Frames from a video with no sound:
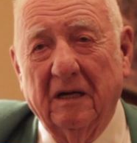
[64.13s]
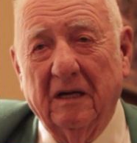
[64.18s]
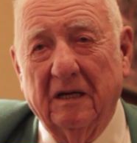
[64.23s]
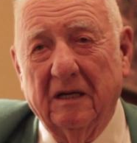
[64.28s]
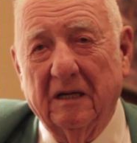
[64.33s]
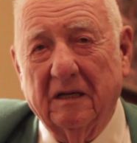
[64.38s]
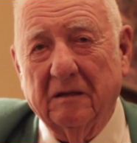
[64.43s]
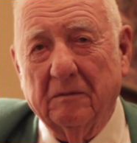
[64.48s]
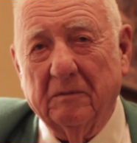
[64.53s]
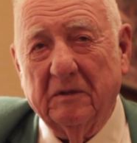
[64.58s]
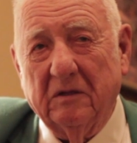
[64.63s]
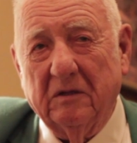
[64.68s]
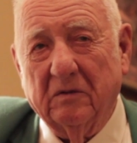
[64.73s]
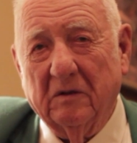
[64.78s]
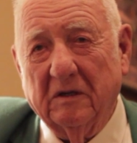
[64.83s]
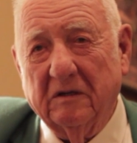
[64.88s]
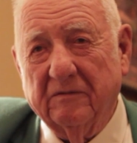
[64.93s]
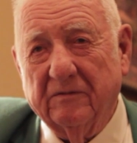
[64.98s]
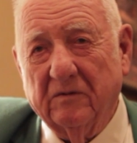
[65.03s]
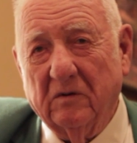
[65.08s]
and the
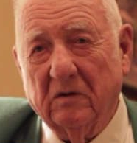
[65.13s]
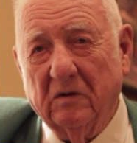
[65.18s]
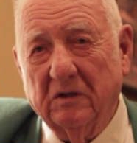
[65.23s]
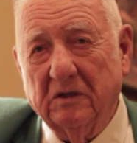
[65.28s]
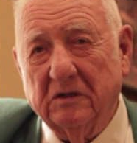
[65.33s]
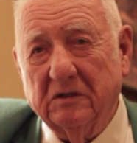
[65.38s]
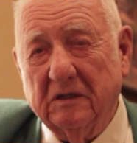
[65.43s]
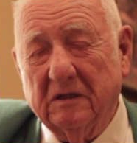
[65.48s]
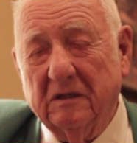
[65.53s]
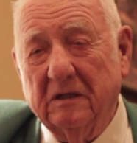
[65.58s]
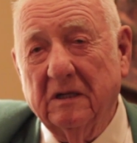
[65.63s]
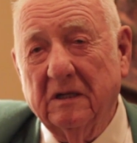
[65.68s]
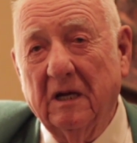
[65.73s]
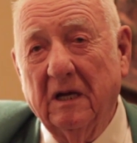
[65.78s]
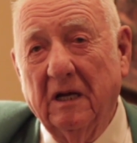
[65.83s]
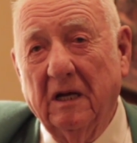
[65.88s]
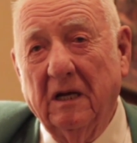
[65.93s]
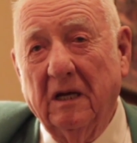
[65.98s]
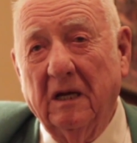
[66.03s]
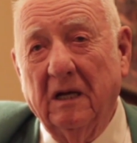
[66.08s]
B-24s. And
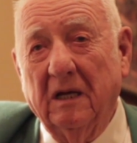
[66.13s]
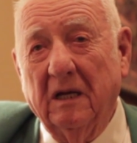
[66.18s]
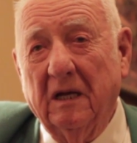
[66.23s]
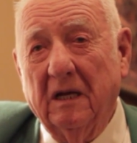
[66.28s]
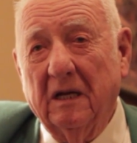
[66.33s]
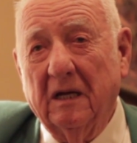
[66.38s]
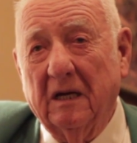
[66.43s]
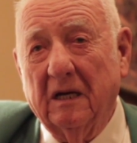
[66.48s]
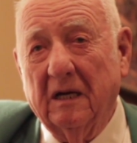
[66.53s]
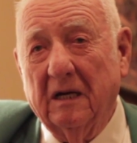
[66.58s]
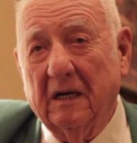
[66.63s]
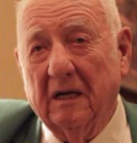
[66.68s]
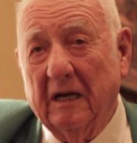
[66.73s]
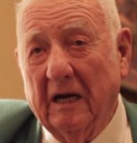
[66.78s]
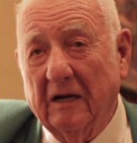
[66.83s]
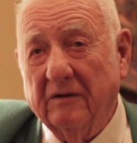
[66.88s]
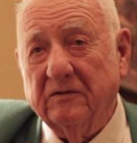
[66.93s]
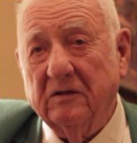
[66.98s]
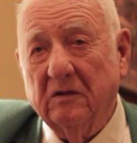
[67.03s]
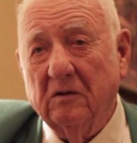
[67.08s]

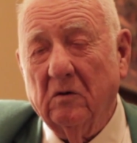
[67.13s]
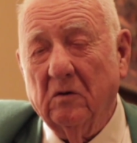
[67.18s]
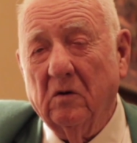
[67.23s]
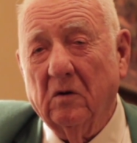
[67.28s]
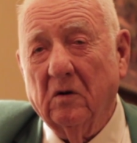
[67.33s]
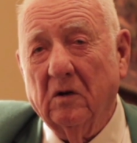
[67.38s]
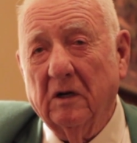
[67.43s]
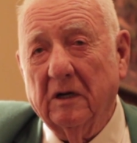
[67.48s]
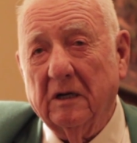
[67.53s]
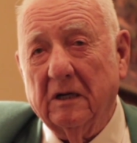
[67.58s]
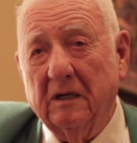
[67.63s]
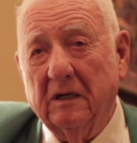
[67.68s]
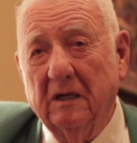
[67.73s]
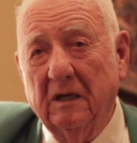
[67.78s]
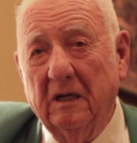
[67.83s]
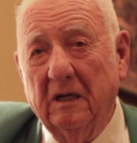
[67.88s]
after the war,